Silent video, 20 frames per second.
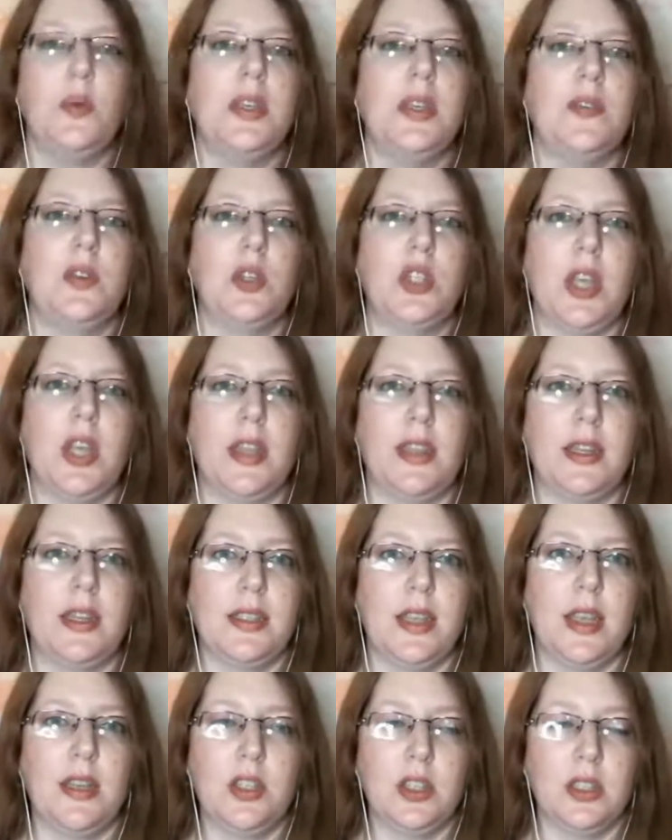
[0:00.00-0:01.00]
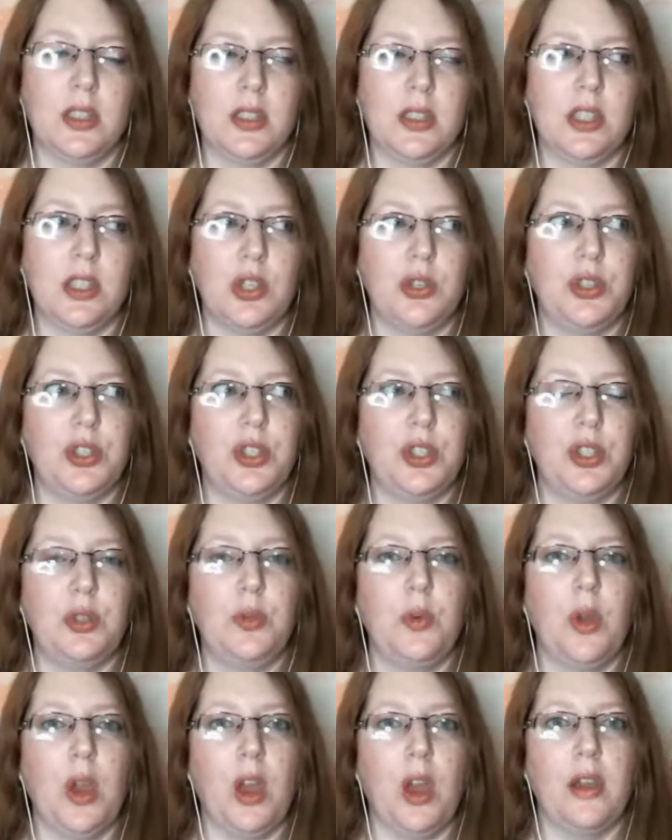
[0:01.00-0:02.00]
give your child that attention until
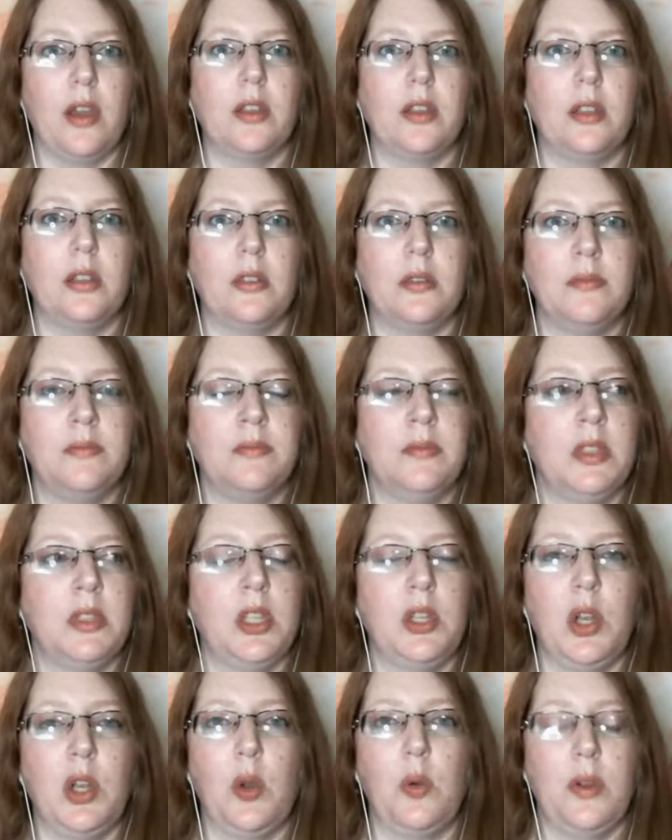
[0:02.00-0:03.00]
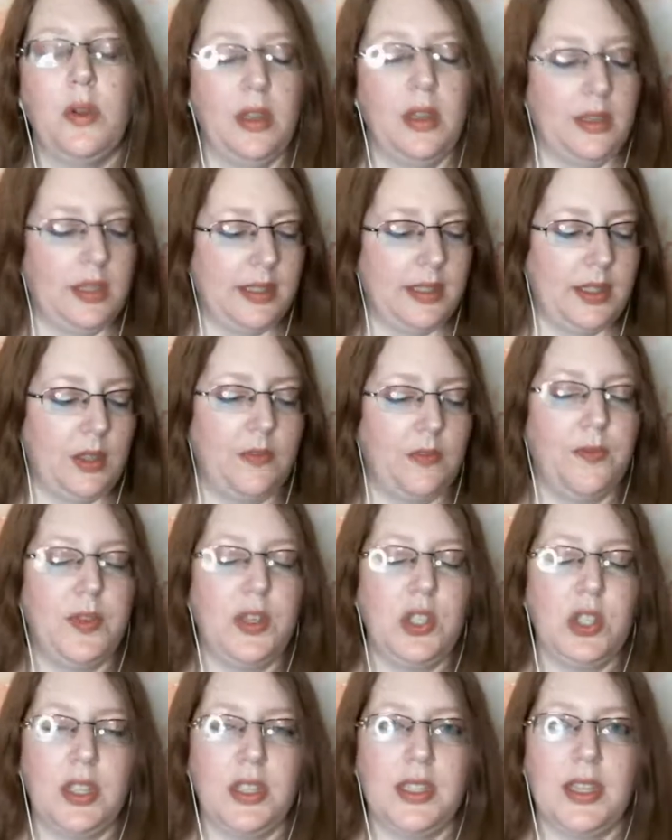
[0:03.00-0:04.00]
you are, unless they're
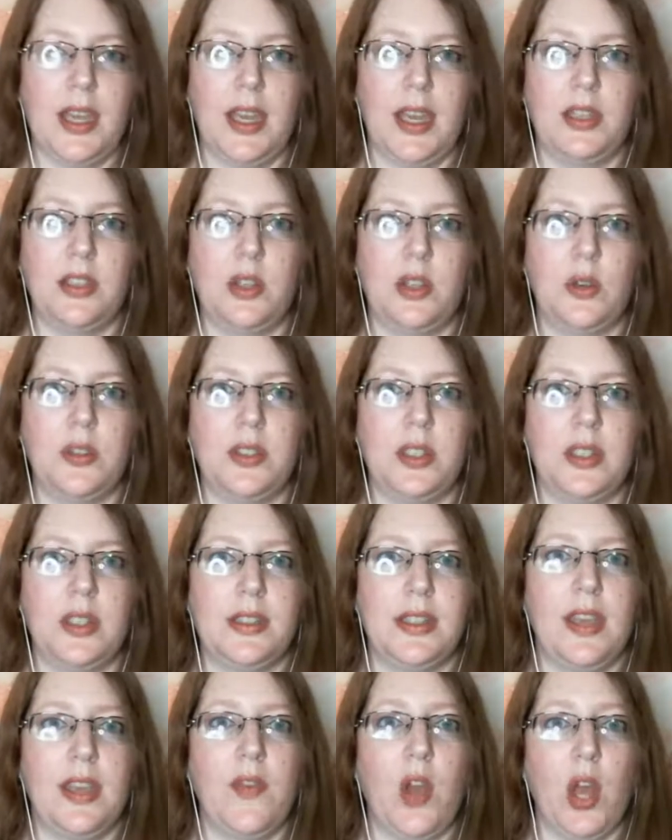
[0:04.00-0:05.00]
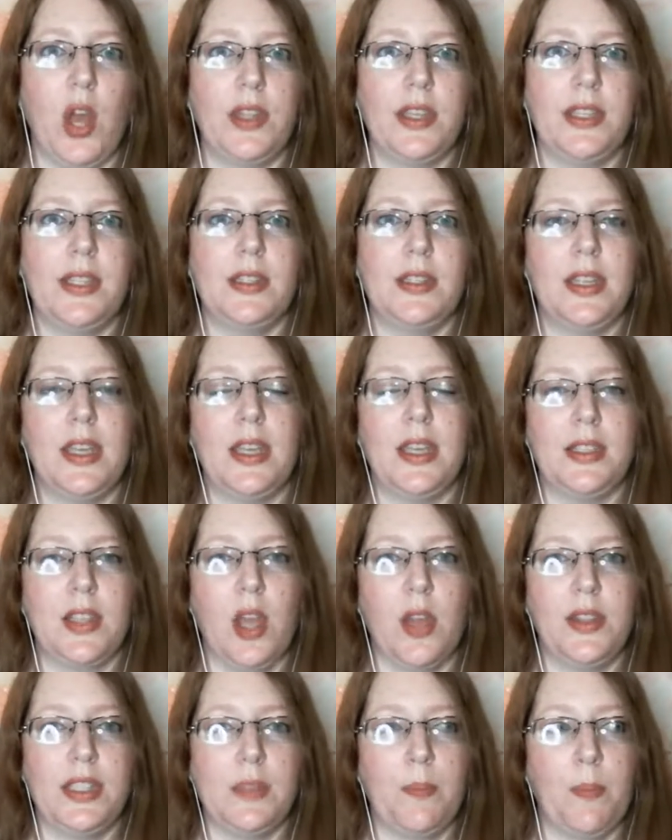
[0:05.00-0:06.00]
officially diagnosed, unless they have all these things,
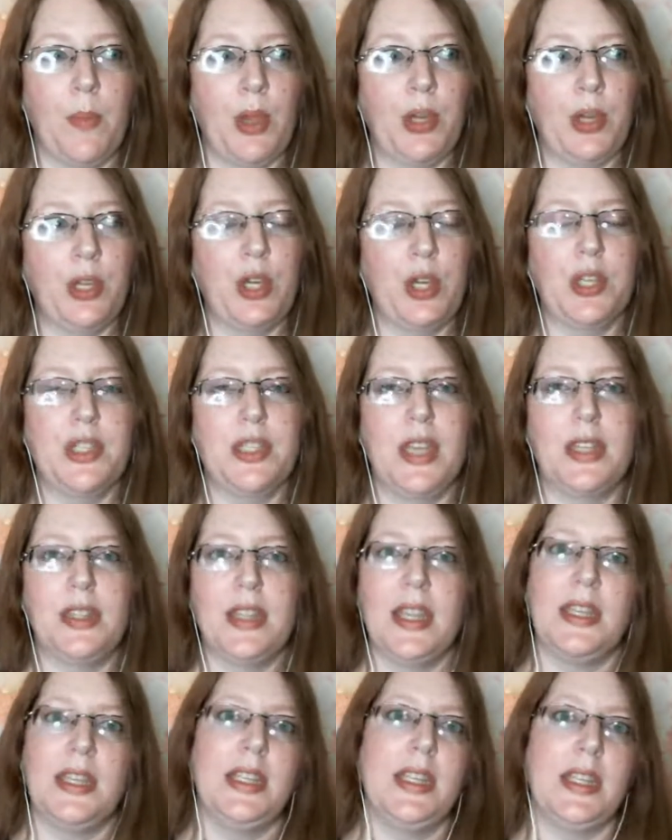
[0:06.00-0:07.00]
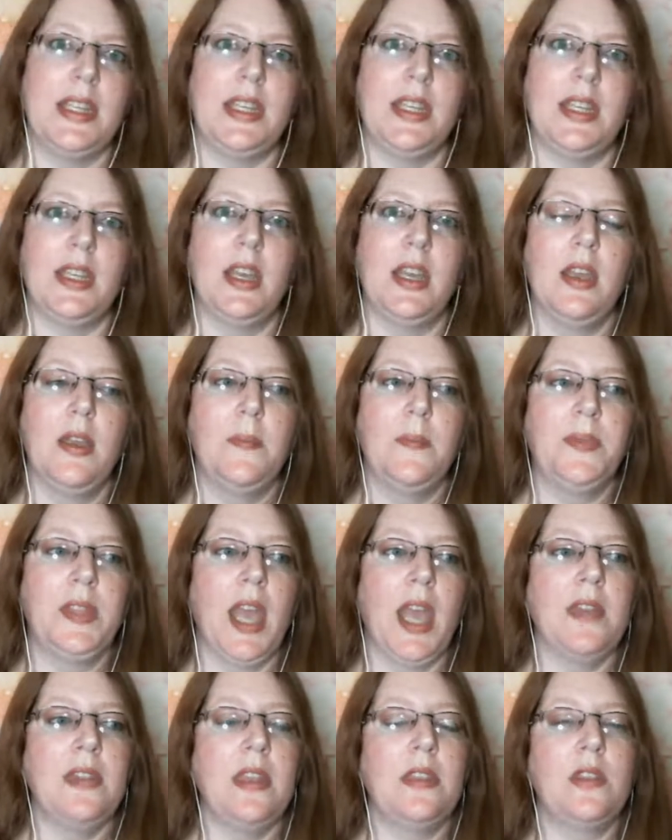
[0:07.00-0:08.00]
all these markers that they need.
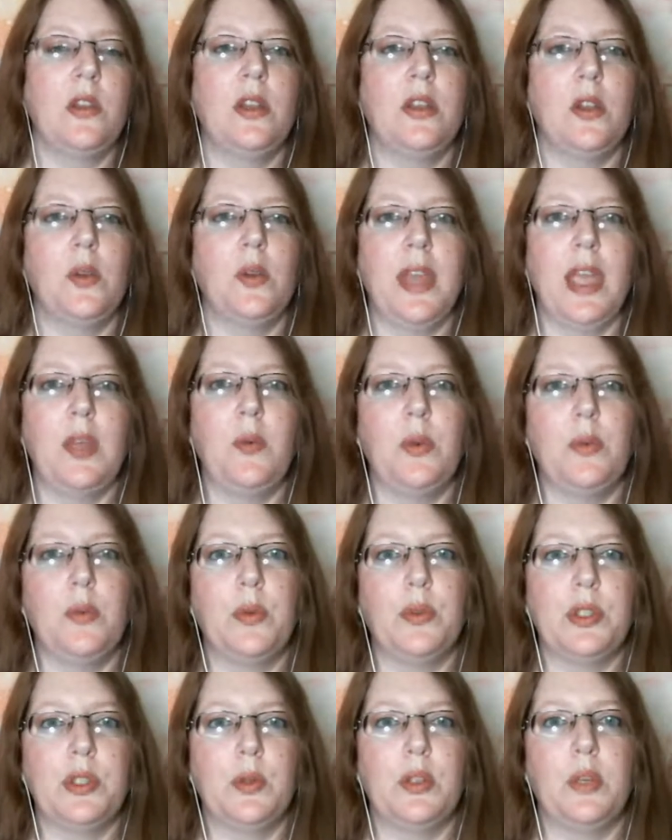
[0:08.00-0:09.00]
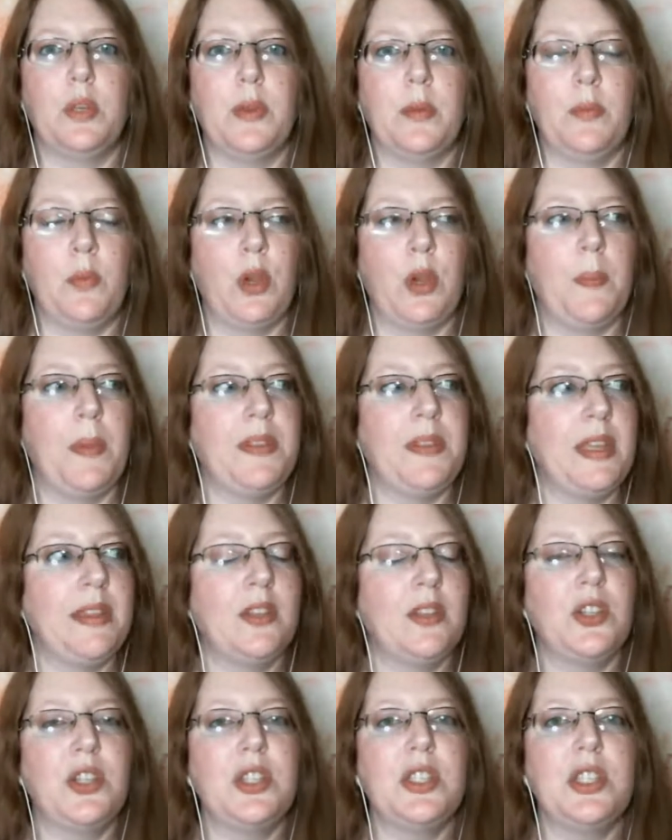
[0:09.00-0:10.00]
And then they're like, okay, well, we'll do a little bit more. But then
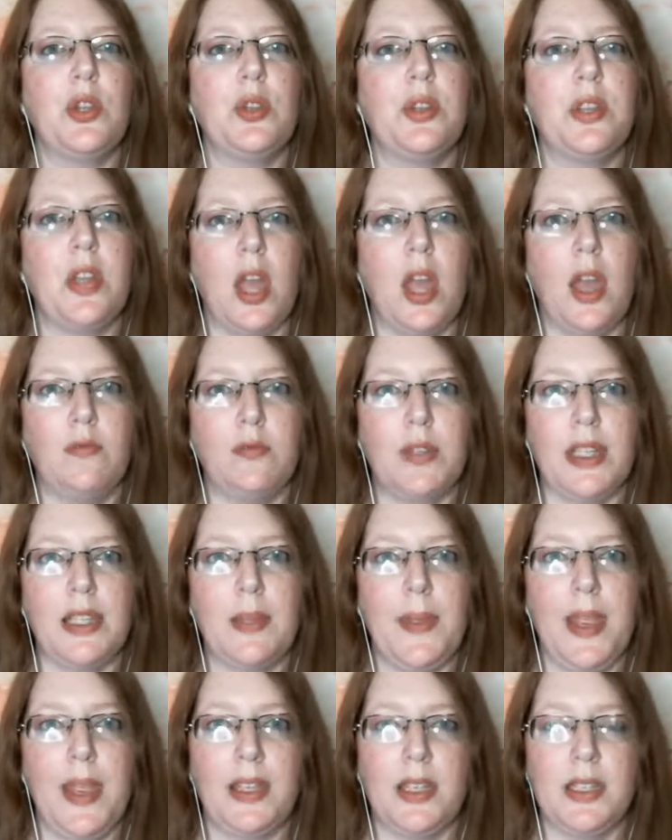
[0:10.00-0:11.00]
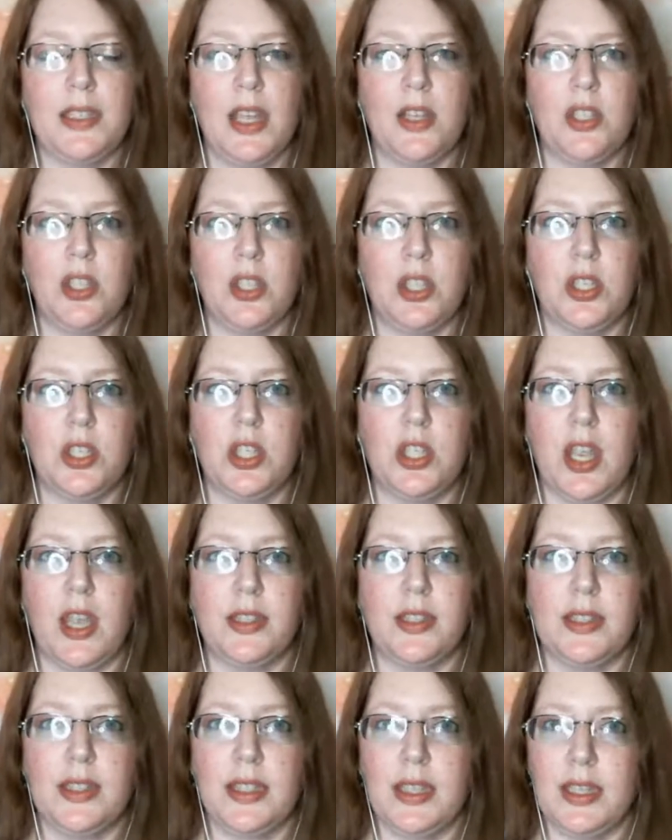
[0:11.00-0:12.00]
they're still not really paying attention to the
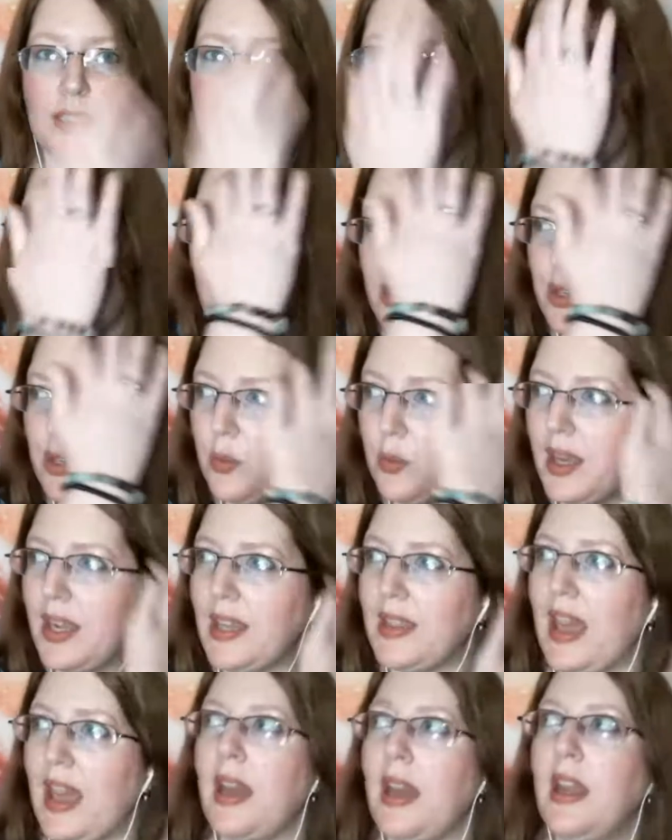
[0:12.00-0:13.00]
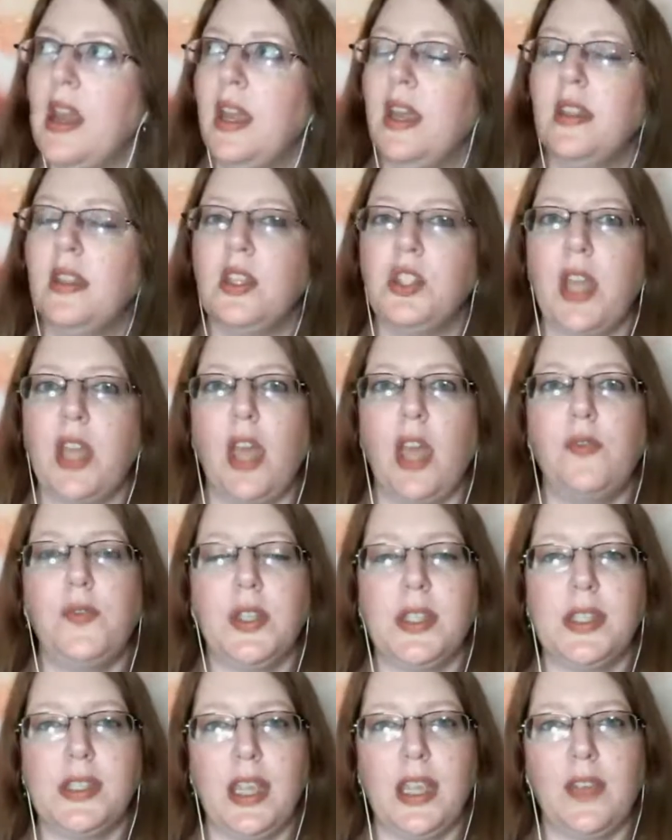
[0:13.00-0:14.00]
child's needs, not in a way that the child
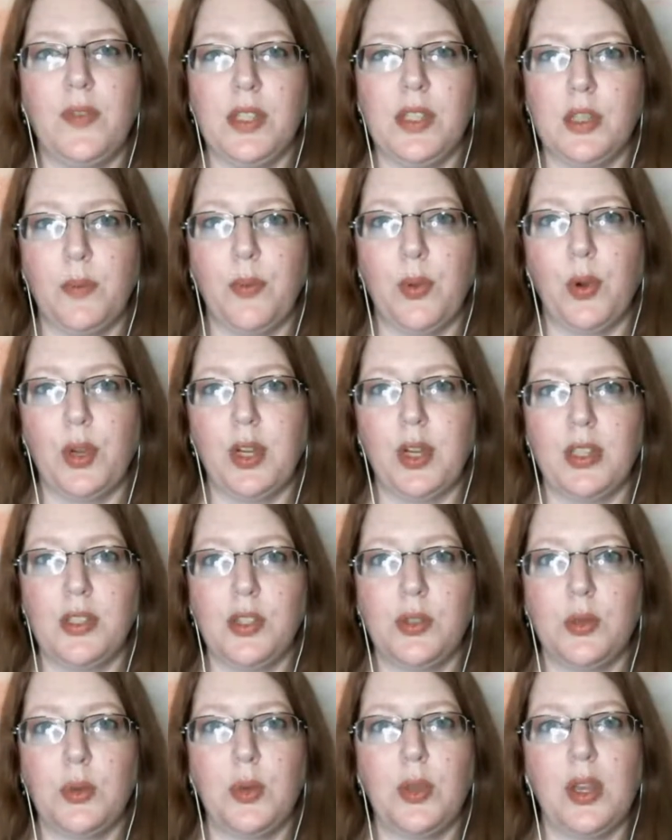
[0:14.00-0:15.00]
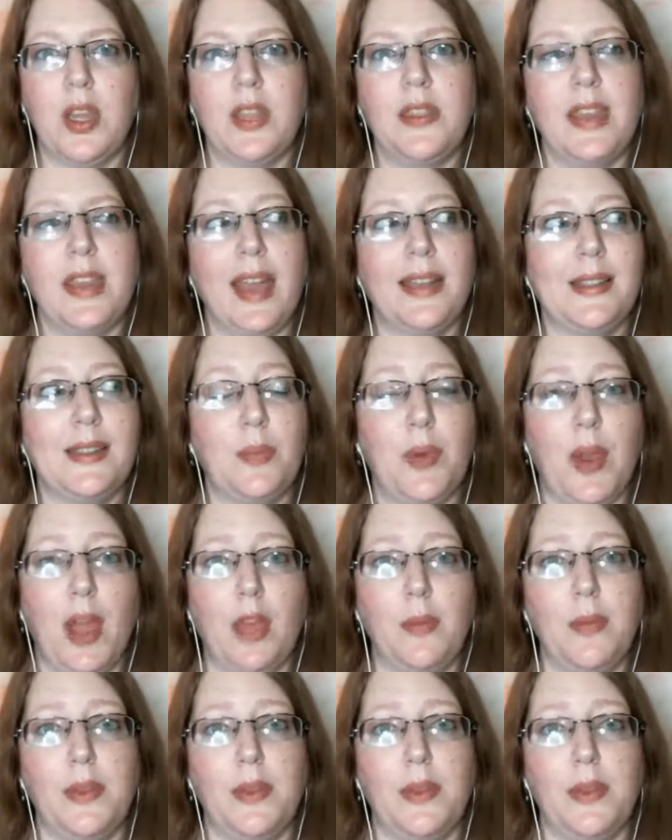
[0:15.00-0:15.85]
feels safe and supported at school. And that's a problem.